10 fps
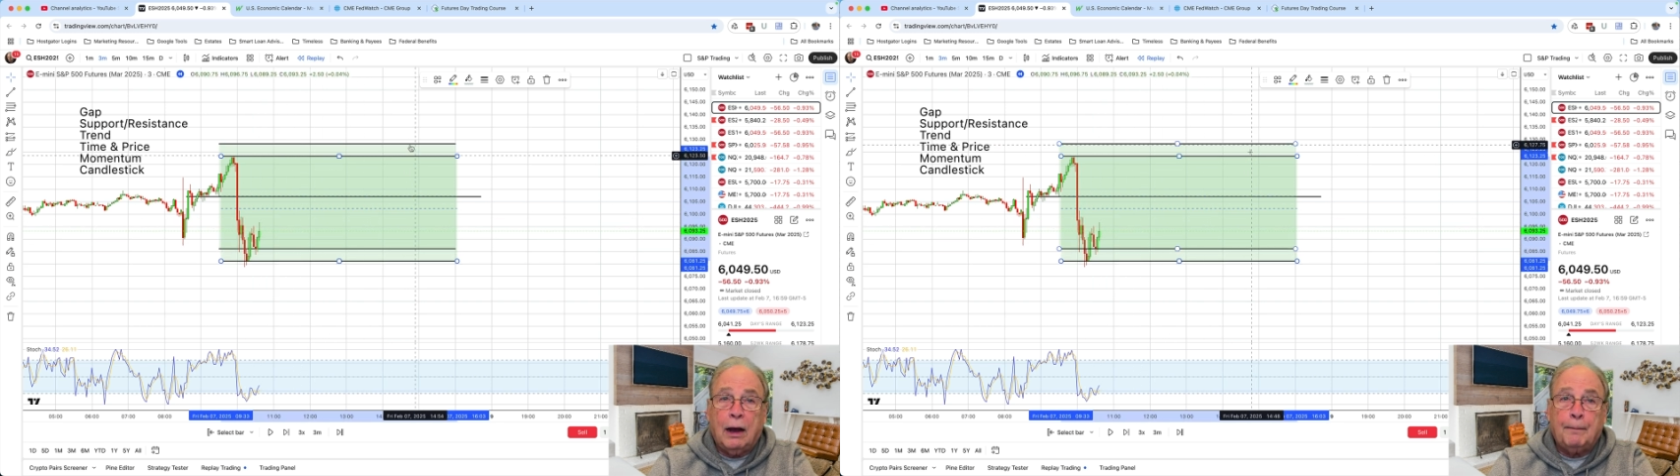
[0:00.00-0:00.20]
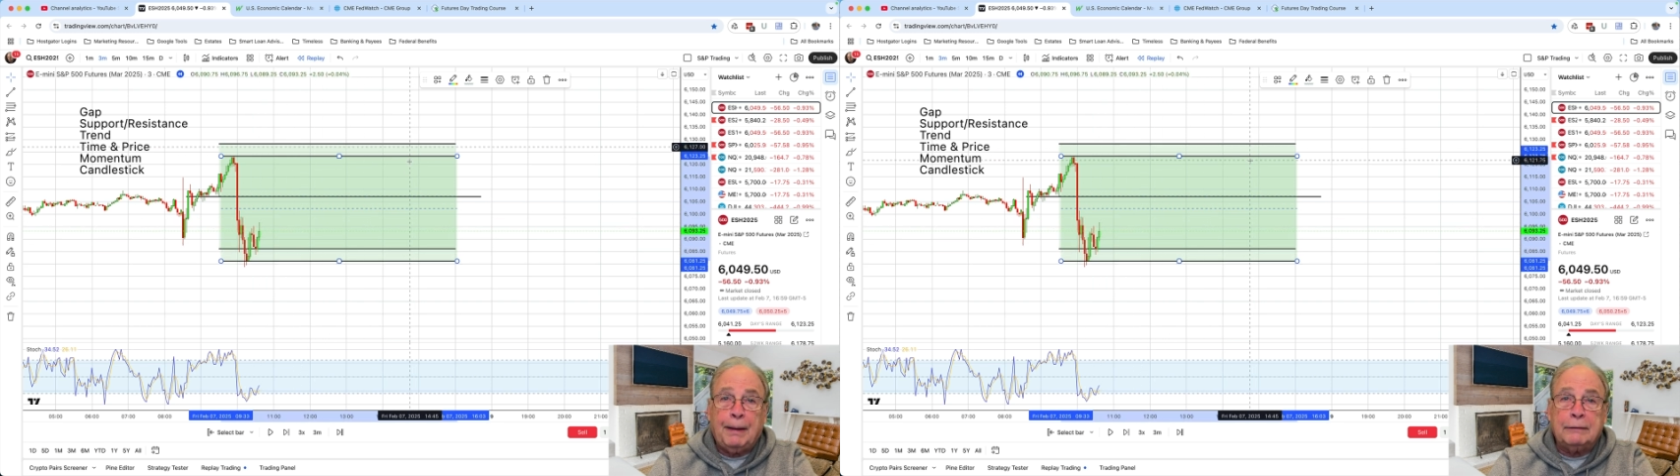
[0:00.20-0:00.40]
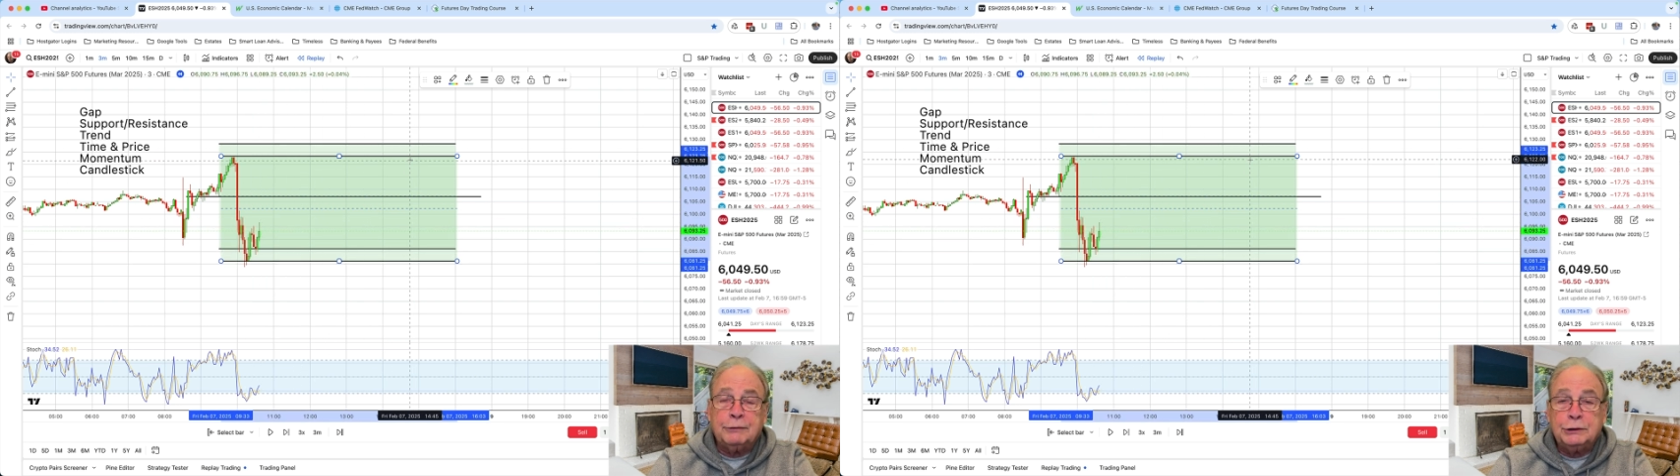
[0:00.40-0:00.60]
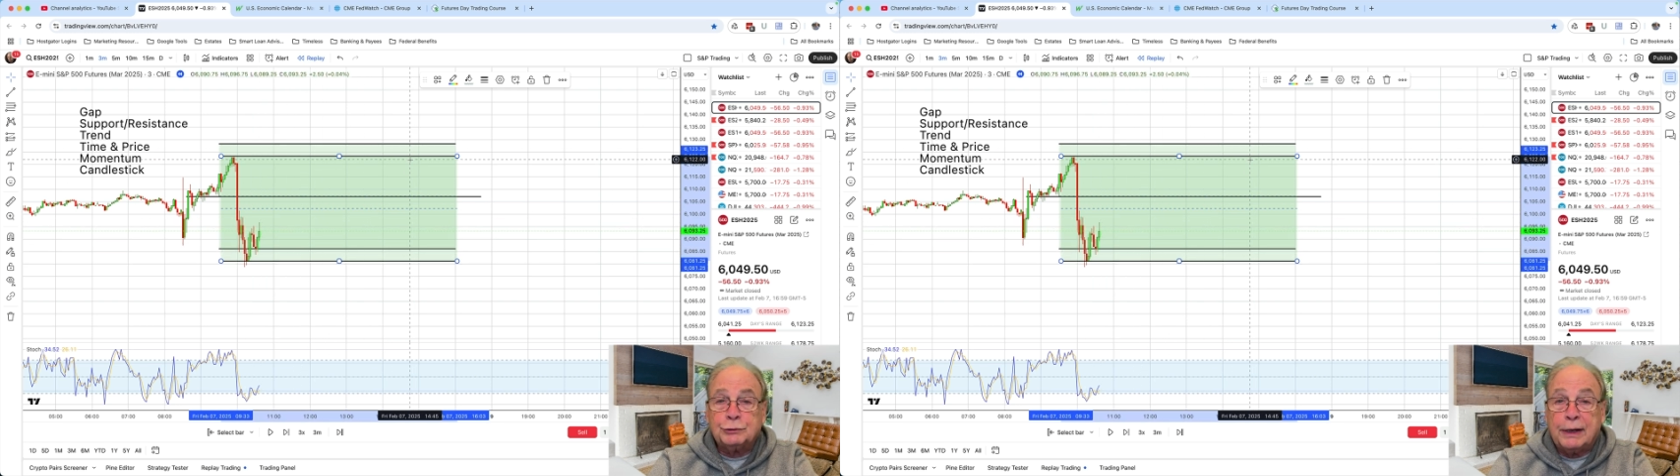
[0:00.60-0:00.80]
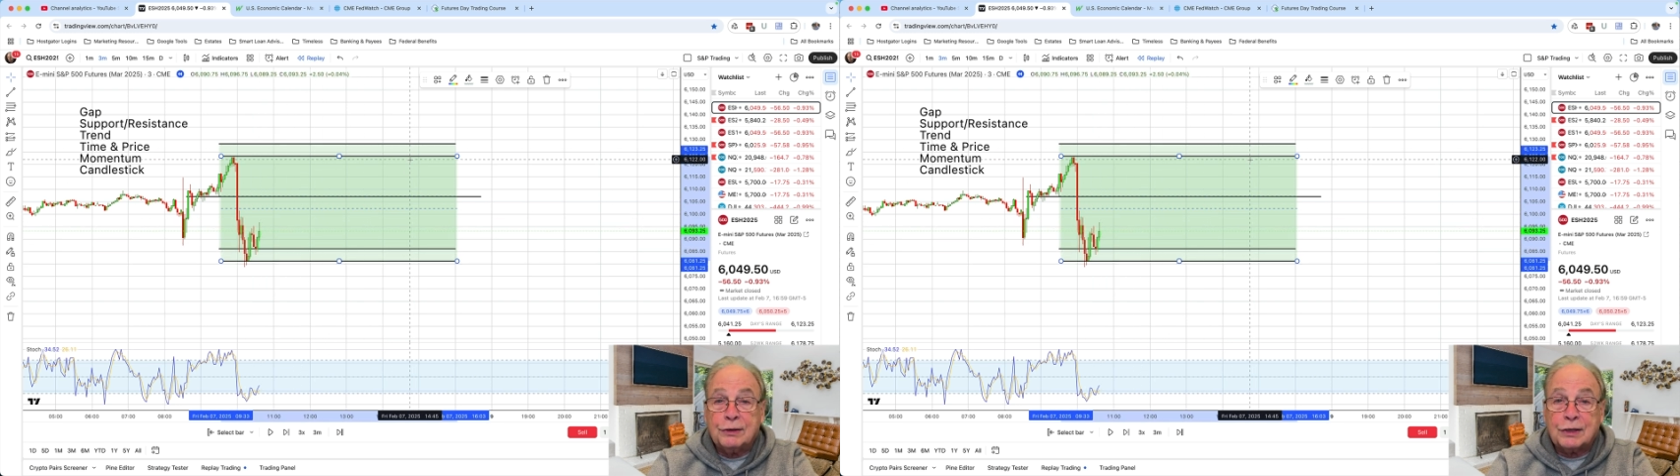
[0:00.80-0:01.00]
up and
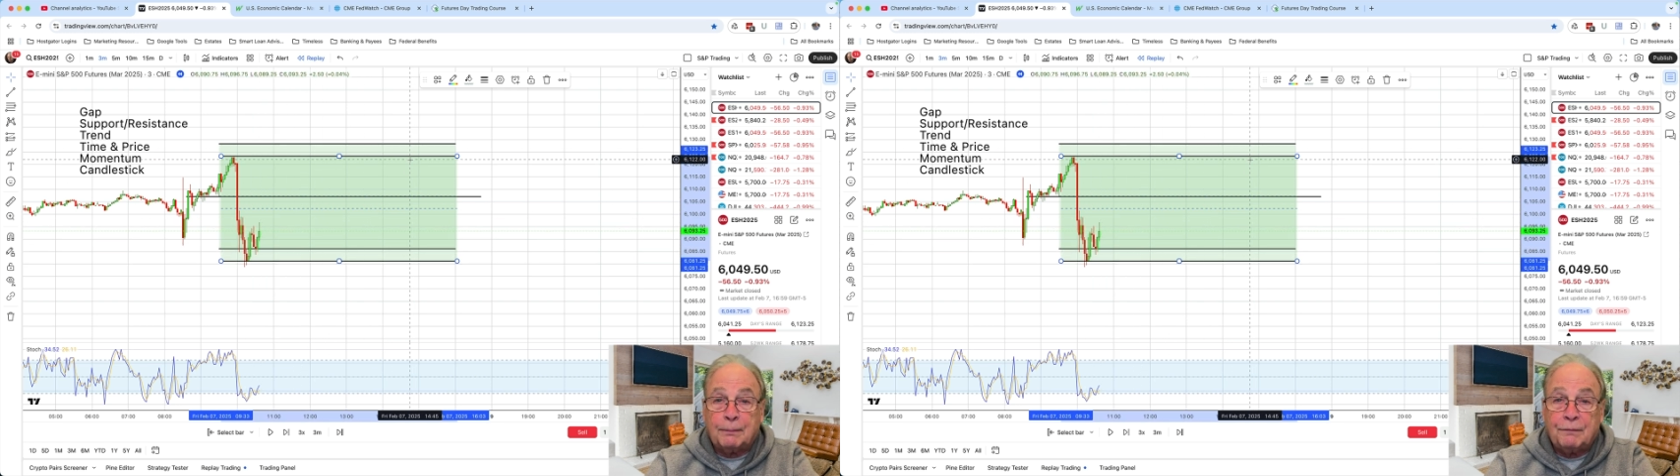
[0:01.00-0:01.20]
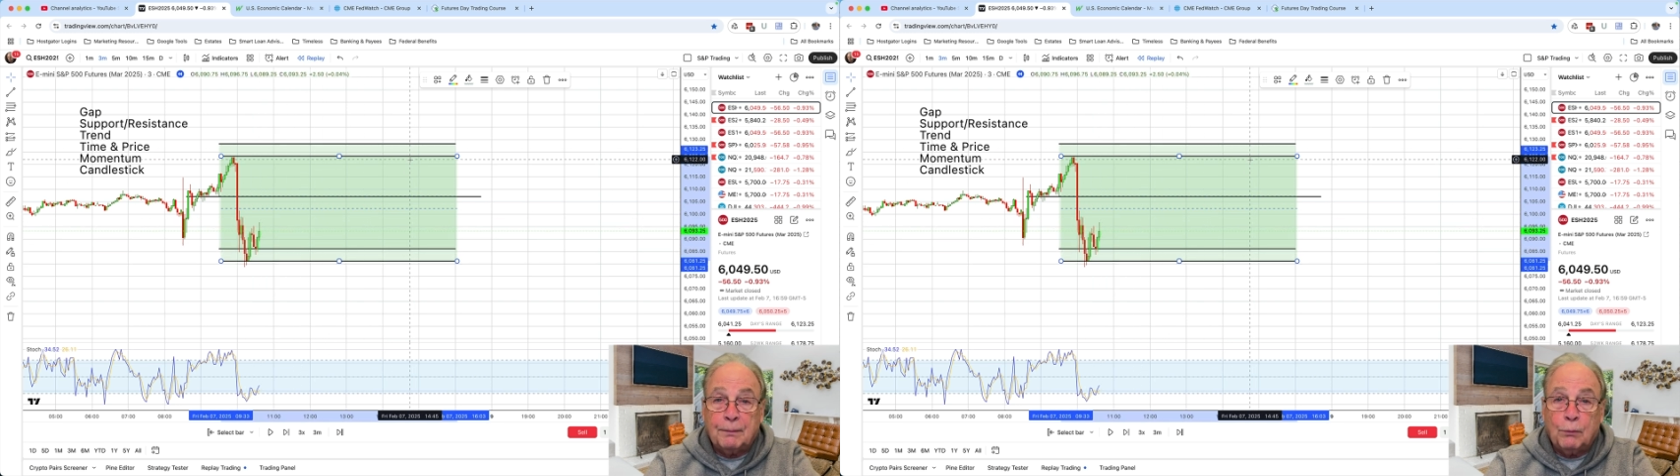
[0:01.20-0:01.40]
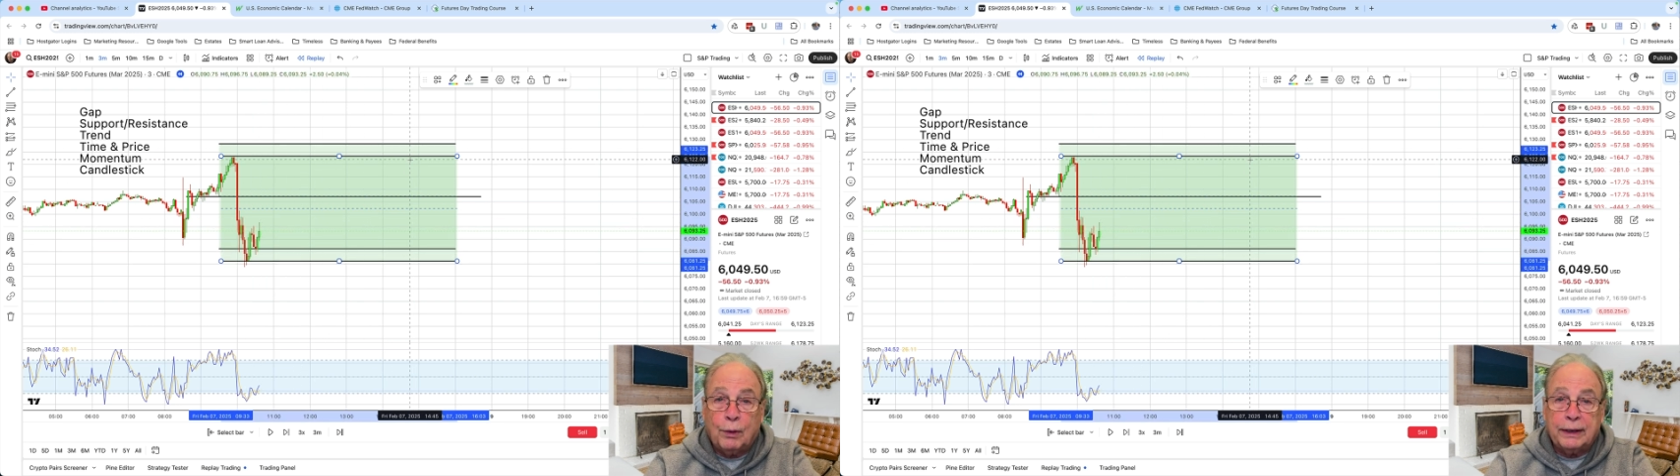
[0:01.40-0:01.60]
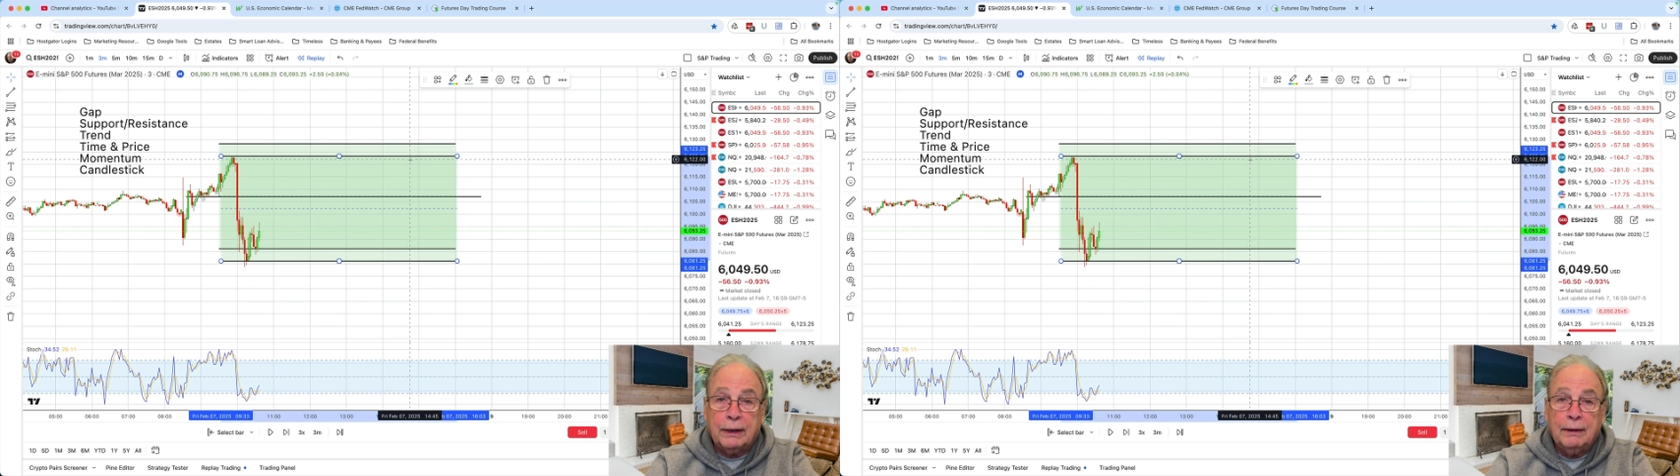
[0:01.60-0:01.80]
retrace some of the morning